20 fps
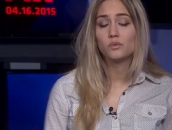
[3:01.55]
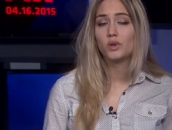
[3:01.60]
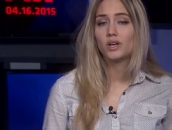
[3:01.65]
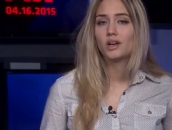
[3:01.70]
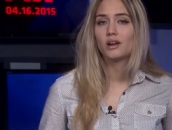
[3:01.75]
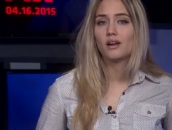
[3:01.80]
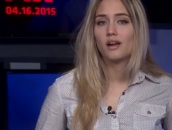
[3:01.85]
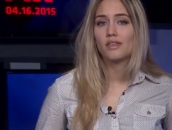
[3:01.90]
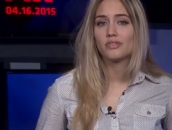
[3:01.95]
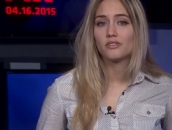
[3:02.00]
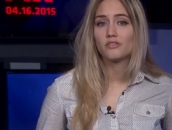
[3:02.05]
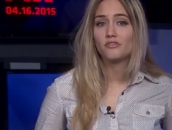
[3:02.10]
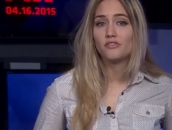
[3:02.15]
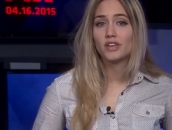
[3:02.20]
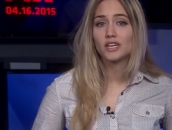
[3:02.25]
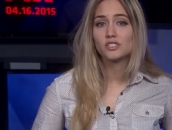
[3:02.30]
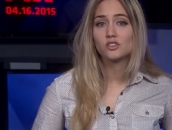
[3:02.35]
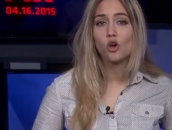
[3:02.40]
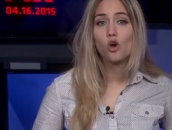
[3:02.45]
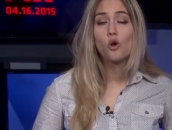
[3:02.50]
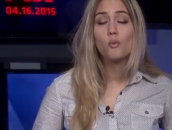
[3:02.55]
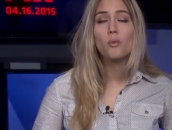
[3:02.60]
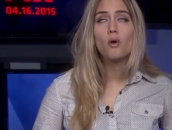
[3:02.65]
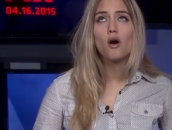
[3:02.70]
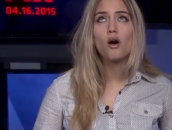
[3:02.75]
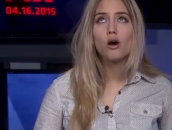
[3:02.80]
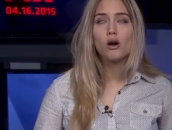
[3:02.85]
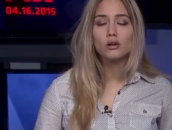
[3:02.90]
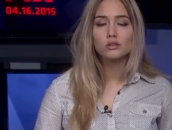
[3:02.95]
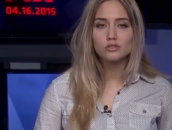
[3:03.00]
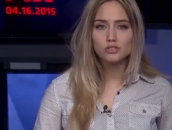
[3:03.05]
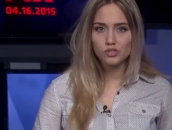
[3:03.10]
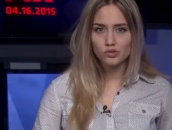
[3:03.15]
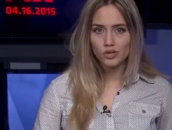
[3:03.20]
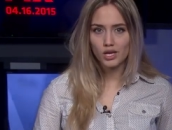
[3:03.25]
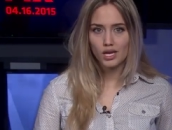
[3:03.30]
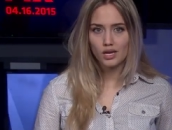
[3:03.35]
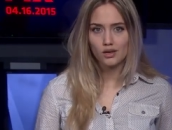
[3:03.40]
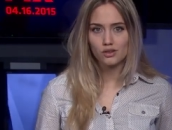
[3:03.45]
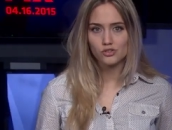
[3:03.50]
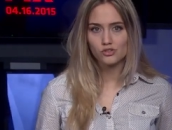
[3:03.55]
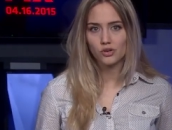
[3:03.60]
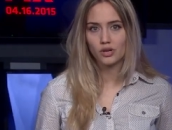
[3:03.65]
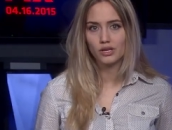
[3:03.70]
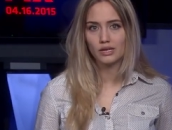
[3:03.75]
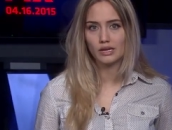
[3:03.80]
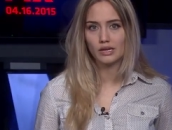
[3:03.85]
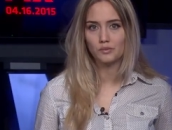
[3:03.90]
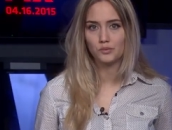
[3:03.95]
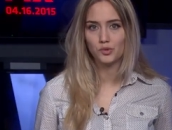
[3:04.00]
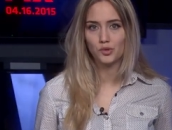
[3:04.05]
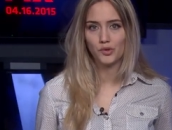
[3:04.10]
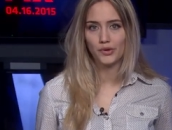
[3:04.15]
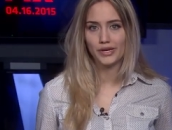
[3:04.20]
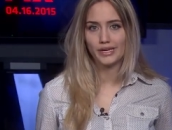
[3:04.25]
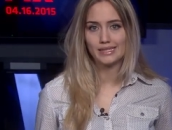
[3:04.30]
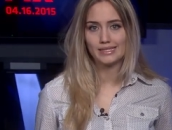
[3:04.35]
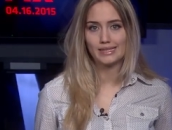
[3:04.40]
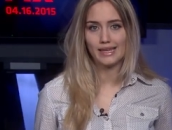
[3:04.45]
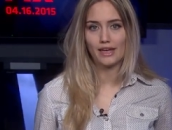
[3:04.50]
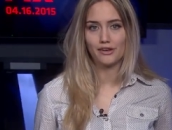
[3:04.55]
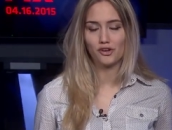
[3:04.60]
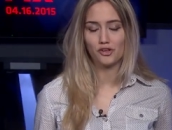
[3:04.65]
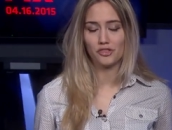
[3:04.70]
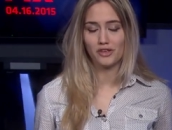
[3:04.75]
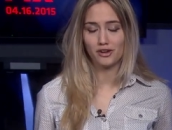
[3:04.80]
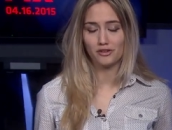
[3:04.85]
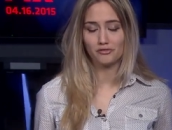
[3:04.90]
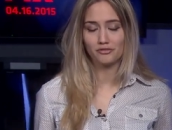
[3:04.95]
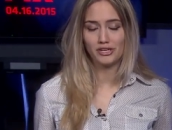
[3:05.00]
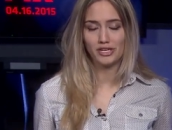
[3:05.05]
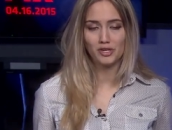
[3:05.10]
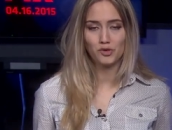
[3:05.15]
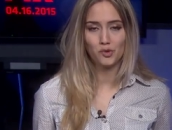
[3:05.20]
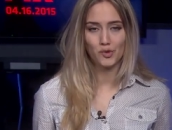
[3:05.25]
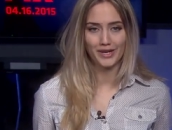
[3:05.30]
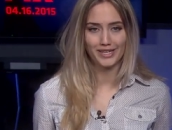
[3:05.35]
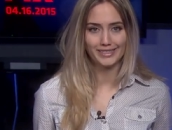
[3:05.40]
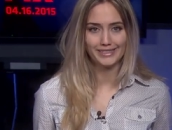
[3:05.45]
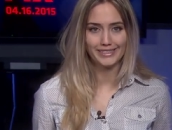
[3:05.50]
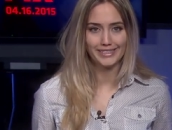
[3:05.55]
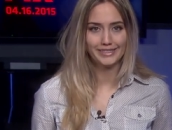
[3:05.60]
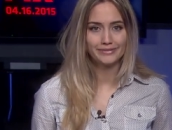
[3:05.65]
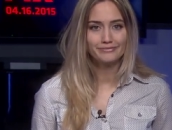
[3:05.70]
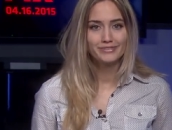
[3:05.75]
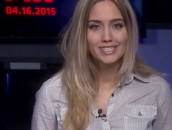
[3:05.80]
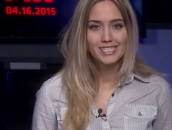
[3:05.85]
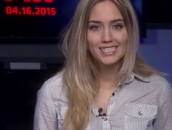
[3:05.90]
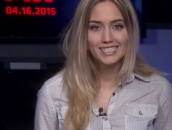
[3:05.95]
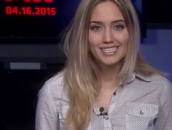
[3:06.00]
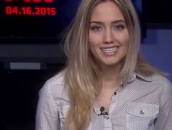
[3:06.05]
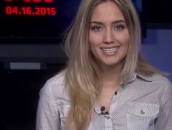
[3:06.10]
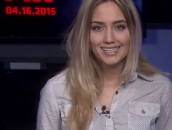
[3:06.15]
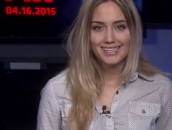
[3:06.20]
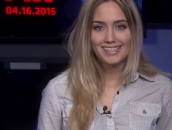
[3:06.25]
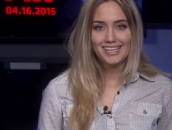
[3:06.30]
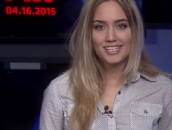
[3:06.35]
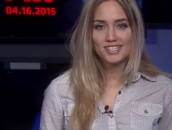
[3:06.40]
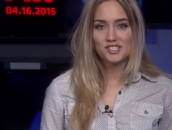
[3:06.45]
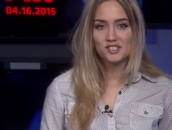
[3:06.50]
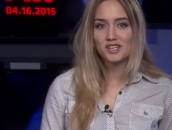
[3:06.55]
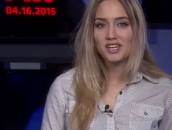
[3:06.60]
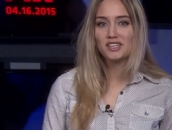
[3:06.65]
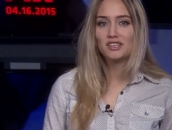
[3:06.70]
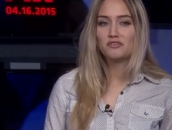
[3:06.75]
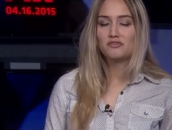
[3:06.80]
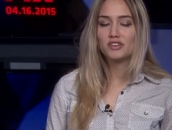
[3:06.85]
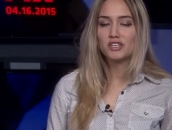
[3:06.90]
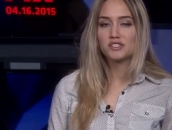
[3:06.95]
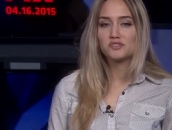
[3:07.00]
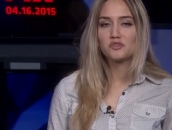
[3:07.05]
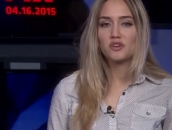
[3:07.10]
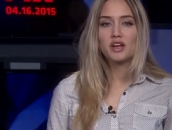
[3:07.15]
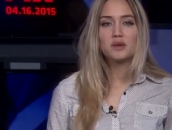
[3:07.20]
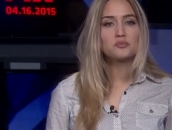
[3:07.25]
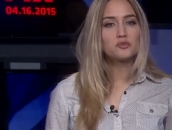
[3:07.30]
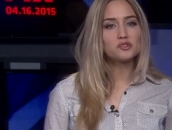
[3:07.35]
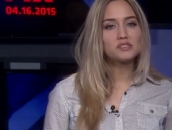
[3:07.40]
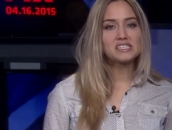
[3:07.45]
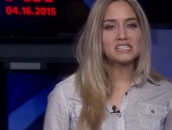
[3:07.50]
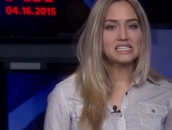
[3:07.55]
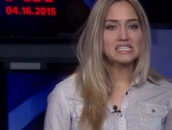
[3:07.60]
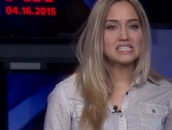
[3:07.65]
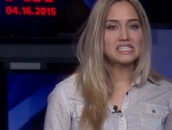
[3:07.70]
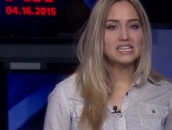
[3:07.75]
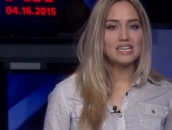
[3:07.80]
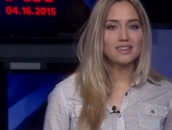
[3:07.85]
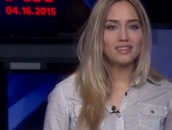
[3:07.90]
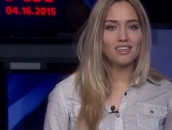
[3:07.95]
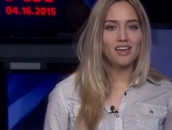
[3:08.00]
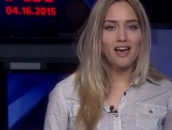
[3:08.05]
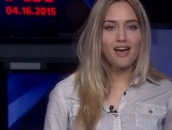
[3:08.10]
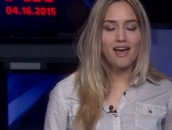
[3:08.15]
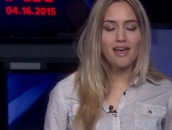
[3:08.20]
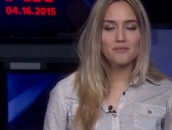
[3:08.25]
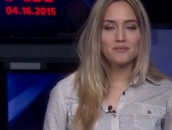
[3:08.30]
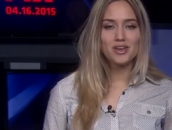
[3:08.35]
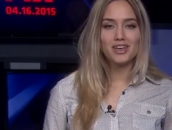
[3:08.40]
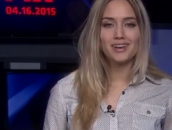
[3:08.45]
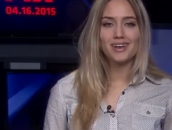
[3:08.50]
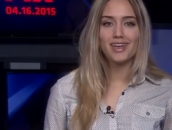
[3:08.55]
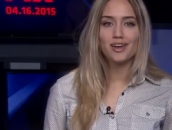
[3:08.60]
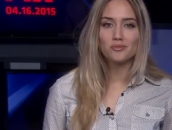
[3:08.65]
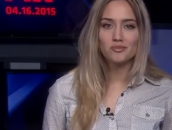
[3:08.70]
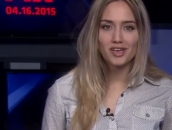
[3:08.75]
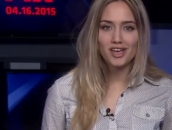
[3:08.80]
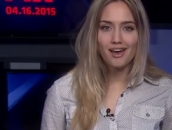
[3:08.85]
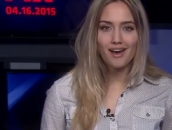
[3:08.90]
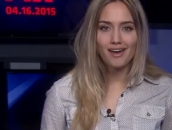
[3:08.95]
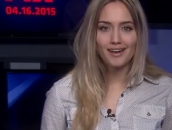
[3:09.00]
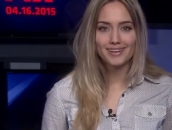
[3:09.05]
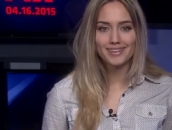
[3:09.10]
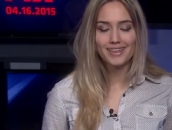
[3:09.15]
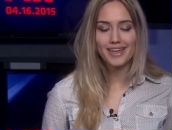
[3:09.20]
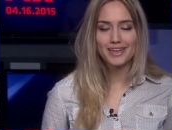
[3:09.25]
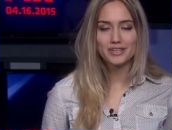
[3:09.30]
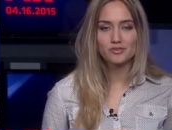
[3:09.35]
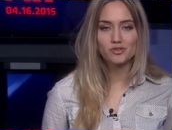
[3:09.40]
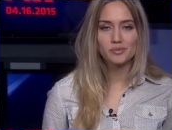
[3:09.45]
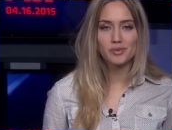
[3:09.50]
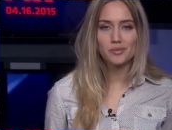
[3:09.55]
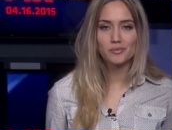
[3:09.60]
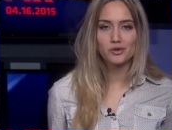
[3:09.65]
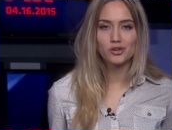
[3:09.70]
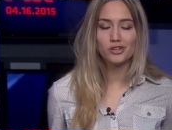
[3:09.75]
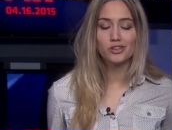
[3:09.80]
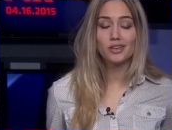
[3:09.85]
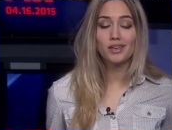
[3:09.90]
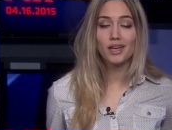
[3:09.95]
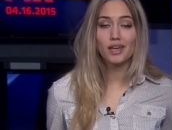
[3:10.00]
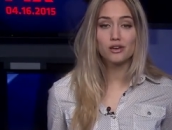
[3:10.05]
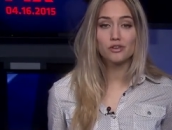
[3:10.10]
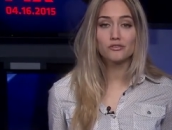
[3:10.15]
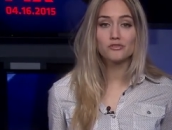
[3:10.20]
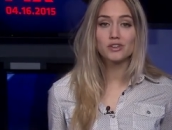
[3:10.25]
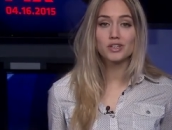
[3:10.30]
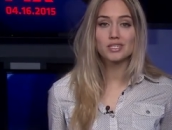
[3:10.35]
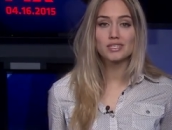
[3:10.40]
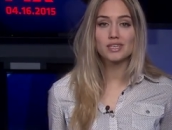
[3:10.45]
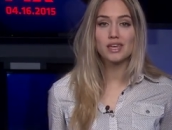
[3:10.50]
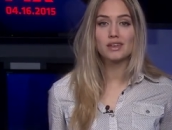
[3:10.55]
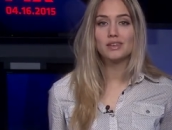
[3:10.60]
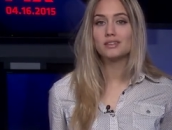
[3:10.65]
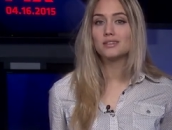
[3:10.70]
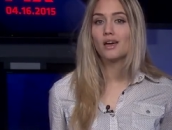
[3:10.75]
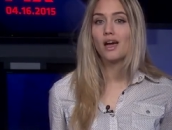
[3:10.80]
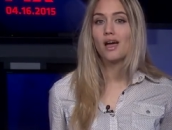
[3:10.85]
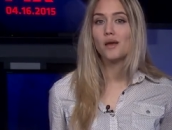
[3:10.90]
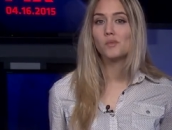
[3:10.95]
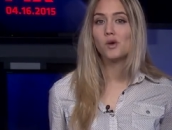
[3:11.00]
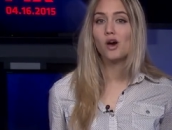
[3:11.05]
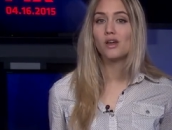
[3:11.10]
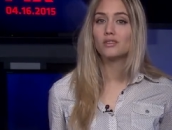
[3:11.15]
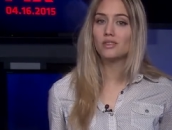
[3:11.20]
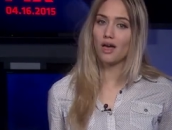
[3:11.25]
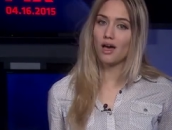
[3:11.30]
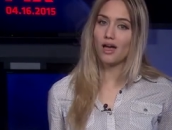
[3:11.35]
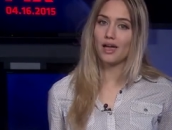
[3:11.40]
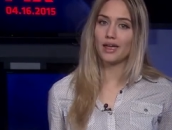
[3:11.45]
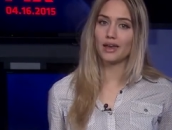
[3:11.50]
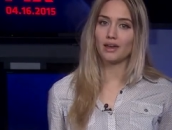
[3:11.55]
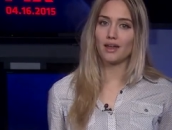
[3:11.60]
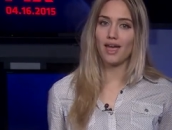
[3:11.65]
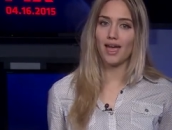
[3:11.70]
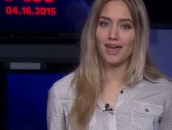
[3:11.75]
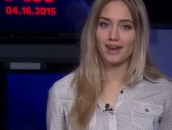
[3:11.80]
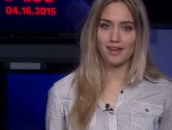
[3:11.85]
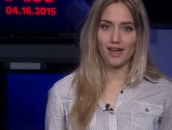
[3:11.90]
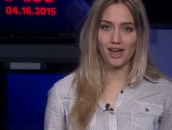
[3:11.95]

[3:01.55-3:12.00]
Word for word: we here at The Fix hope all 2K Australia employees land on their feet quickly." And that's your Daily Fix for April 16th. I'm Naomi Kyle, and remember, you can get your fix anytime online at